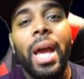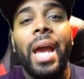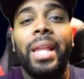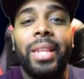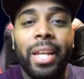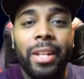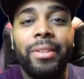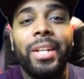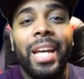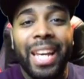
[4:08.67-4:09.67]
And then
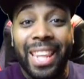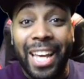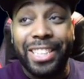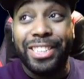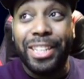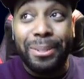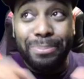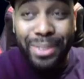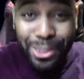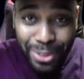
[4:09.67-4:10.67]
like
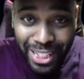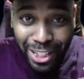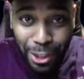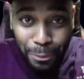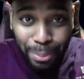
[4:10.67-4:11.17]
Sims, you get the little